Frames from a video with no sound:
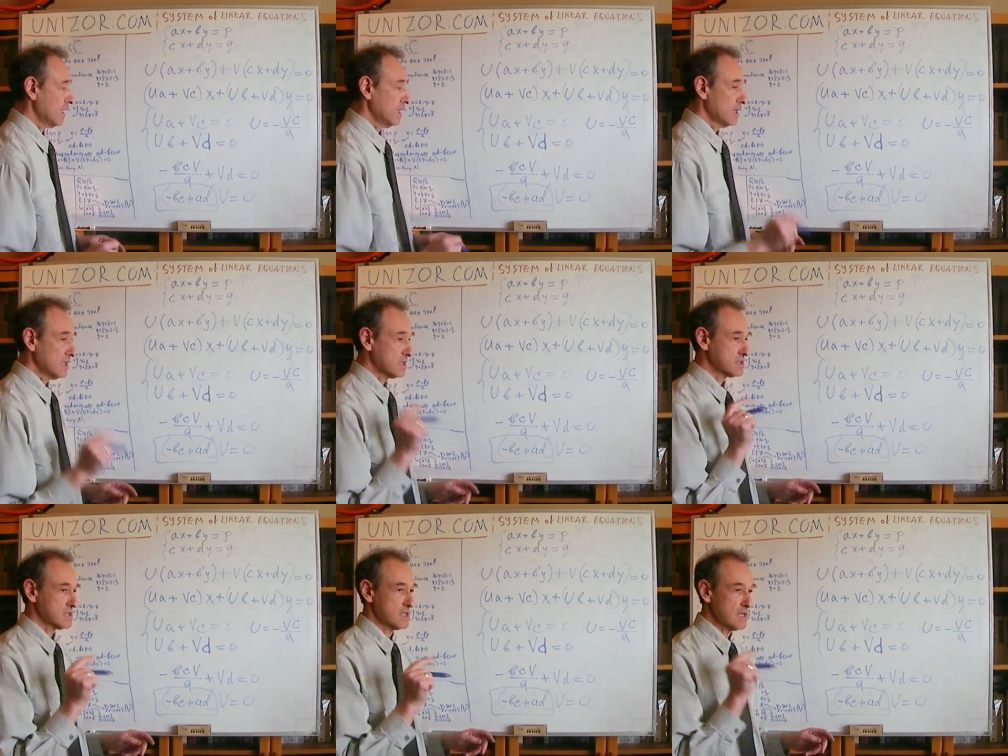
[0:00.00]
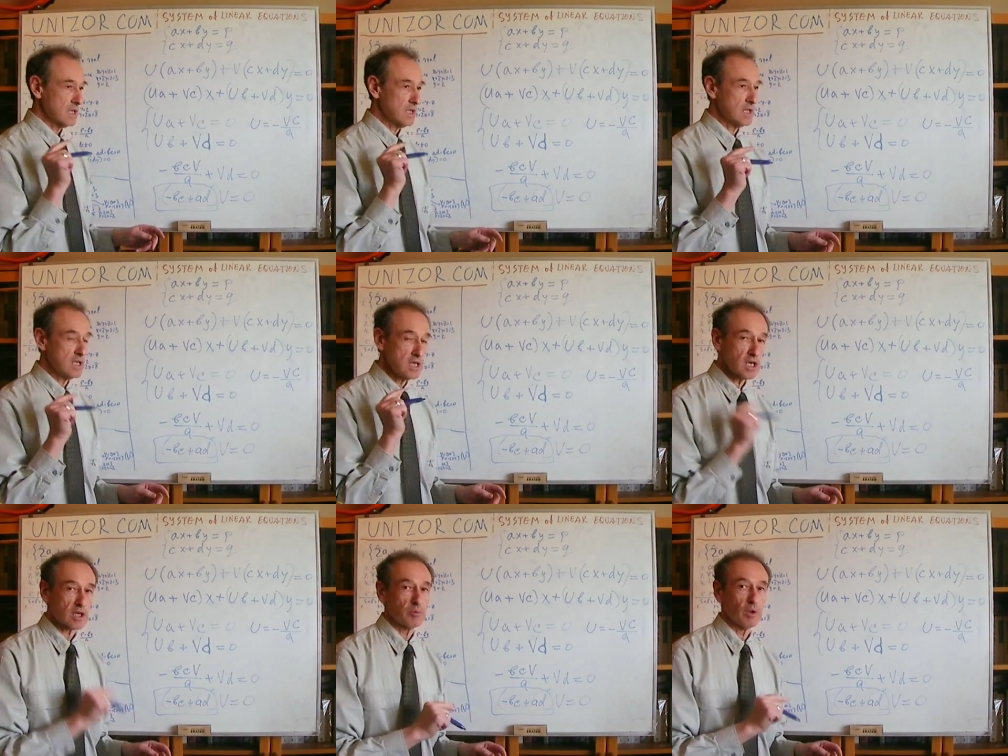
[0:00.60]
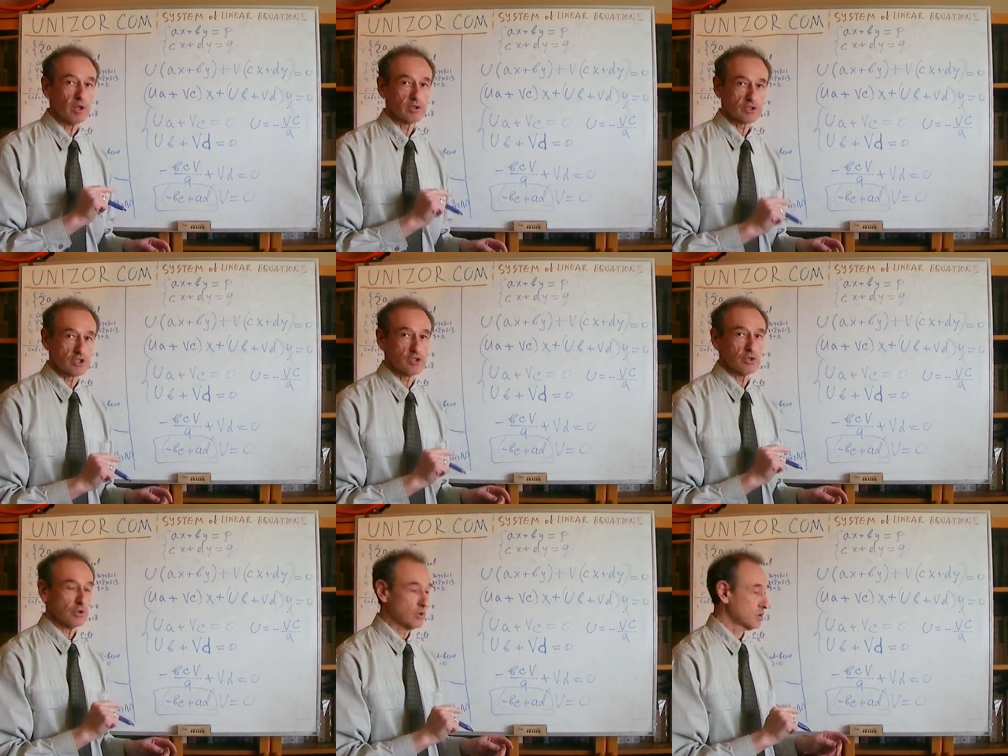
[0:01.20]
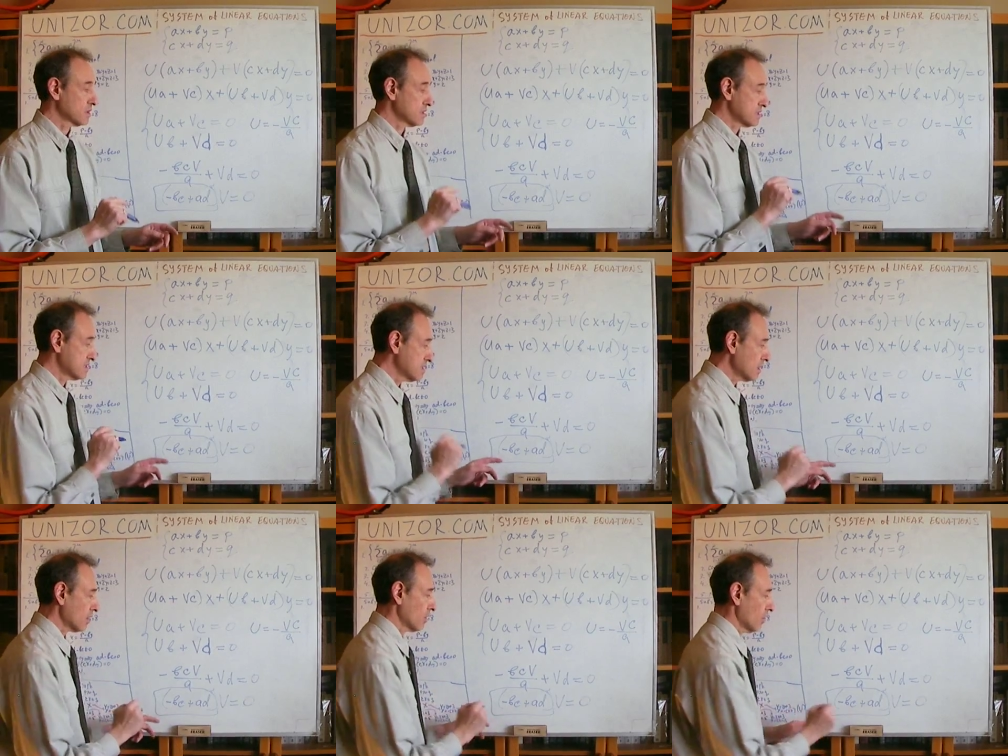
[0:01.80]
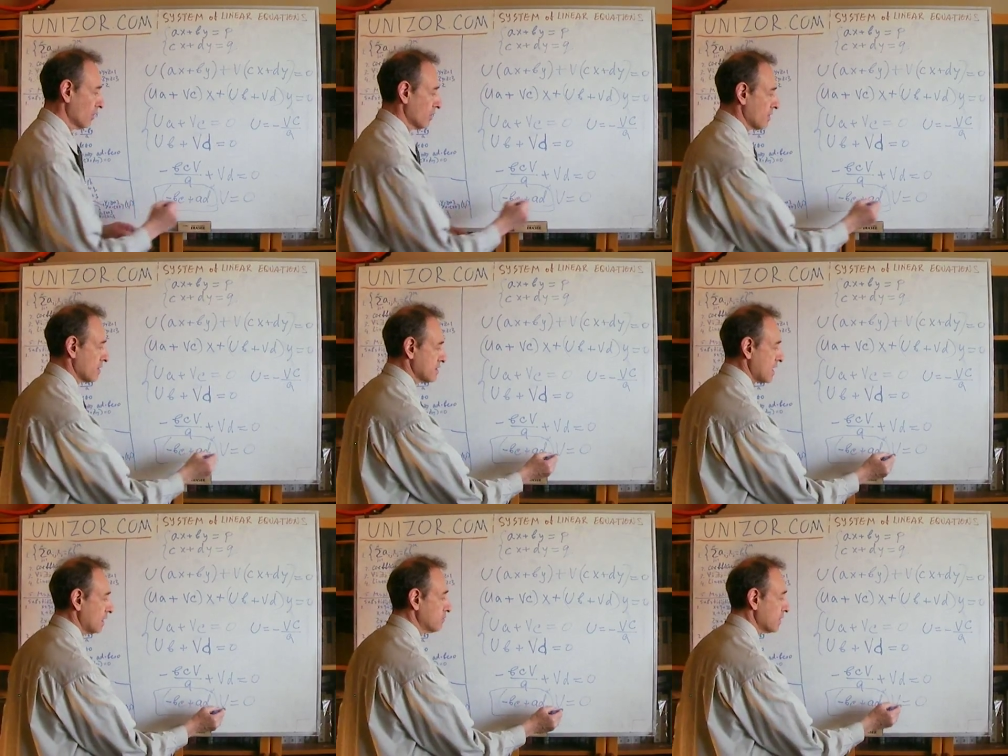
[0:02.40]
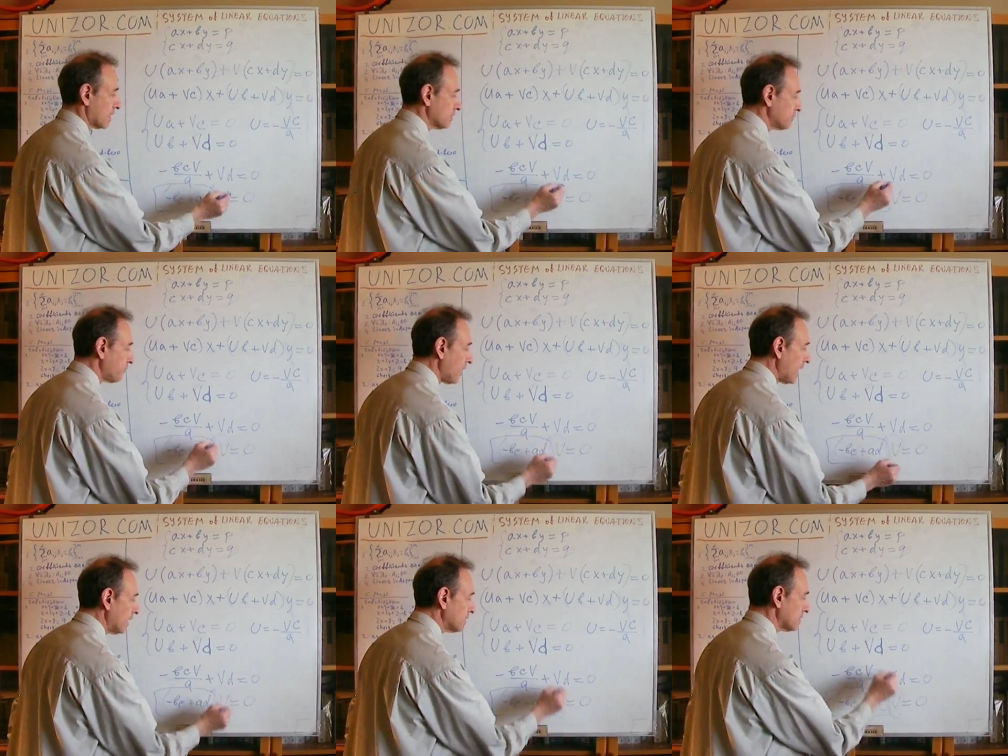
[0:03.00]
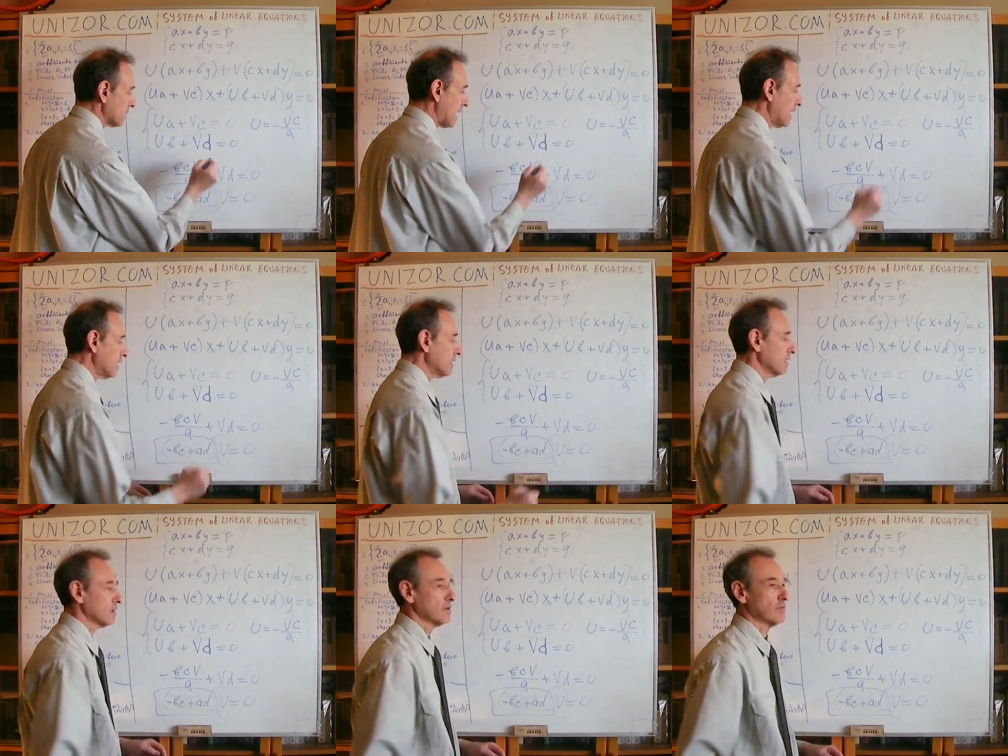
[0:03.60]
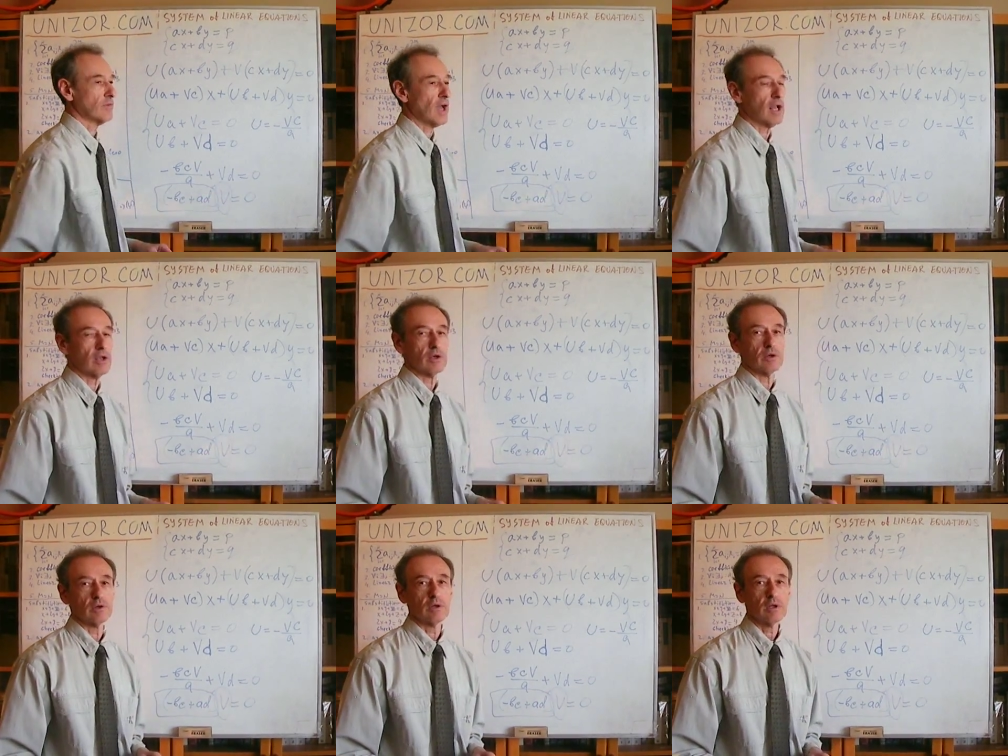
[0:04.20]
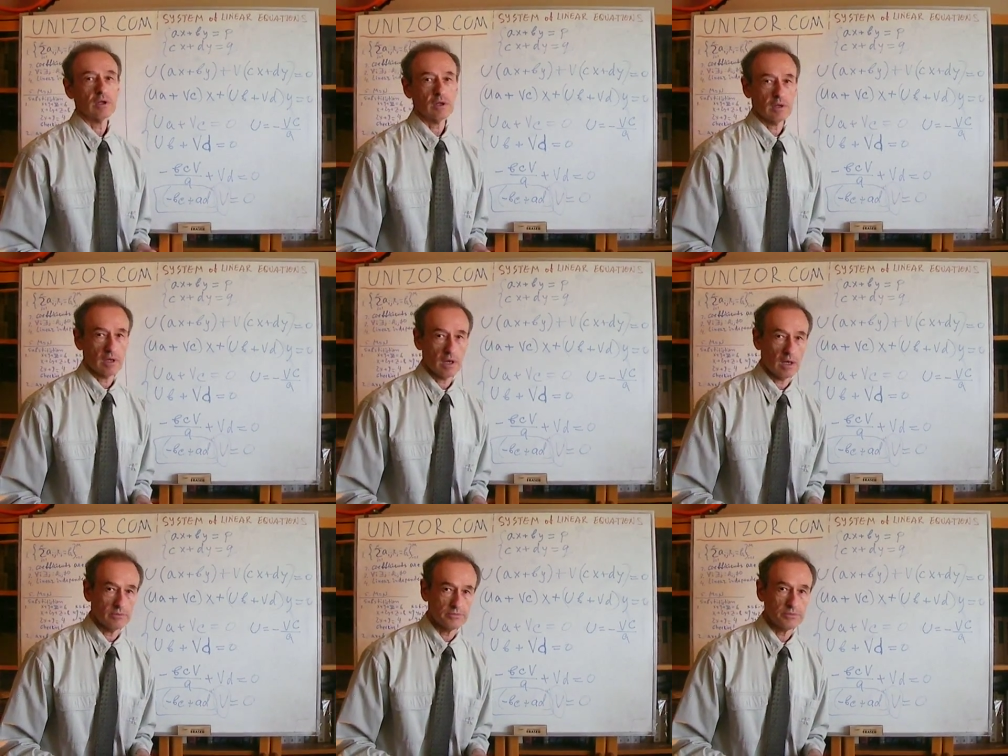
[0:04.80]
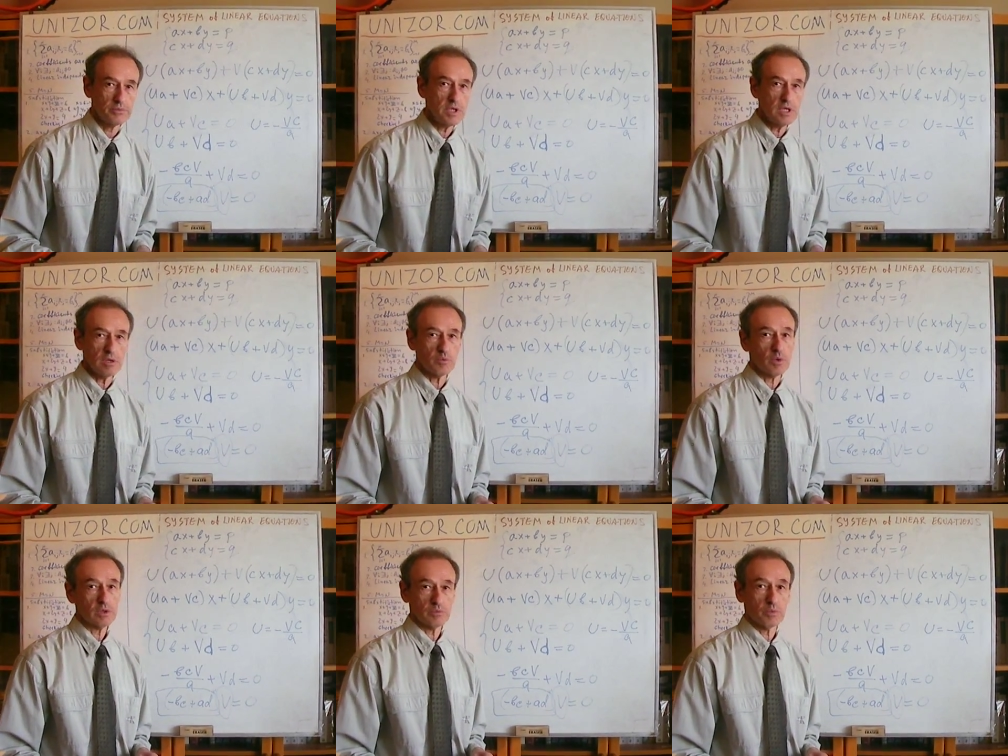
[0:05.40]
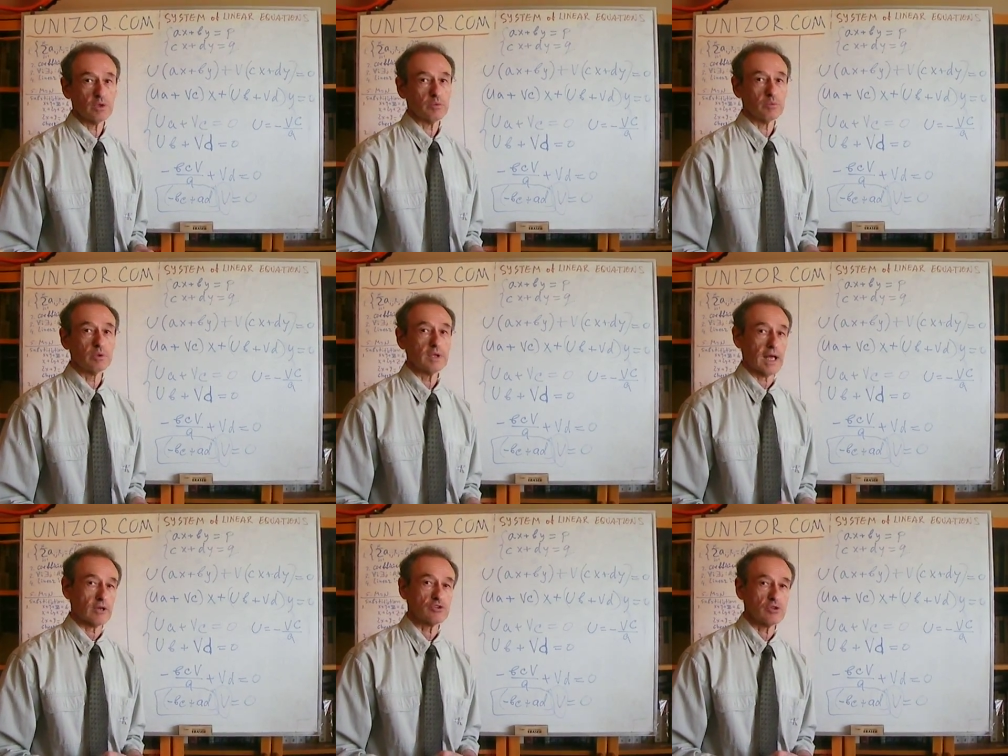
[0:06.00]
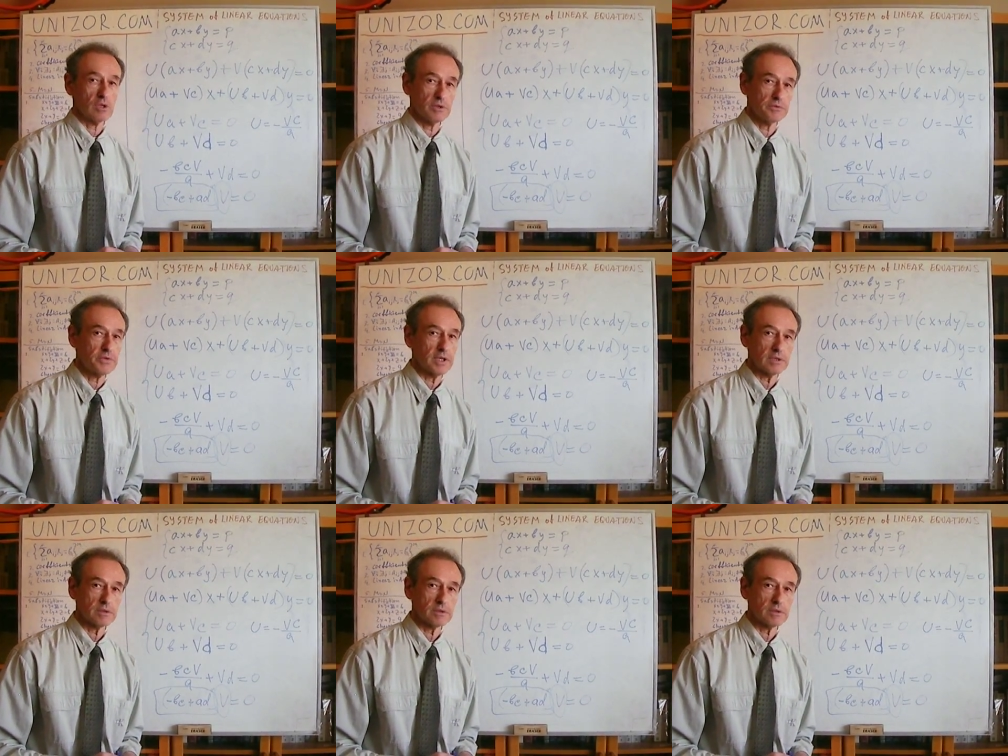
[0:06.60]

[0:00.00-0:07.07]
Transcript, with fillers: is equal to 0, then we can find any value of V will, will, will actually fit.